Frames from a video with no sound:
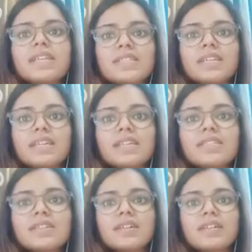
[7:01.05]
death
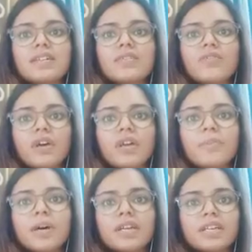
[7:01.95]
sentence for a
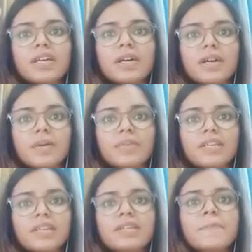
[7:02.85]
murder
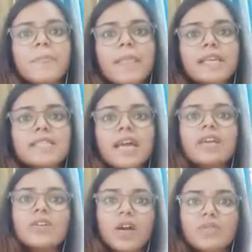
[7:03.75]
committed
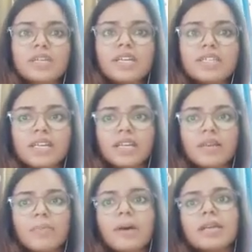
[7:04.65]
inside or outside jail
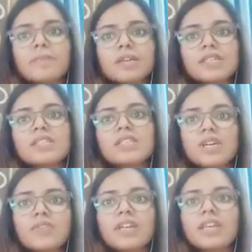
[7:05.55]
by a person
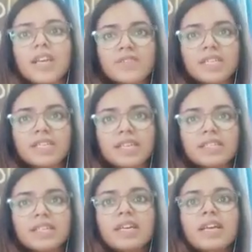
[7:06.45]
serving a life
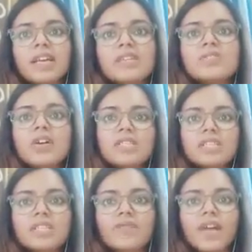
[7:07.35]
sentence is not
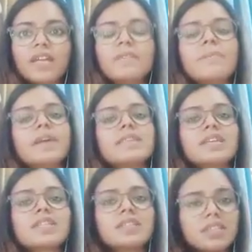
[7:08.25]
justified by
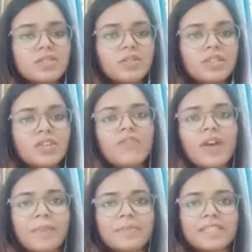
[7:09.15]
section 303 of
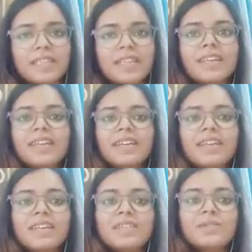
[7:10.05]
IPC.
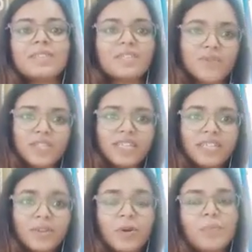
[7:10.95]
So this was
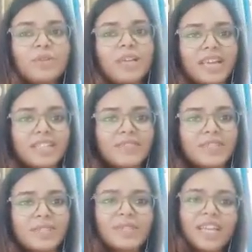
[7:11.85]
it. Hope you liked the
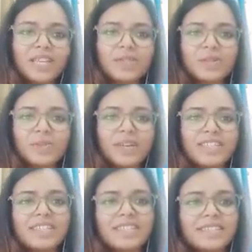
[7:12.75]
video. Thank you so much.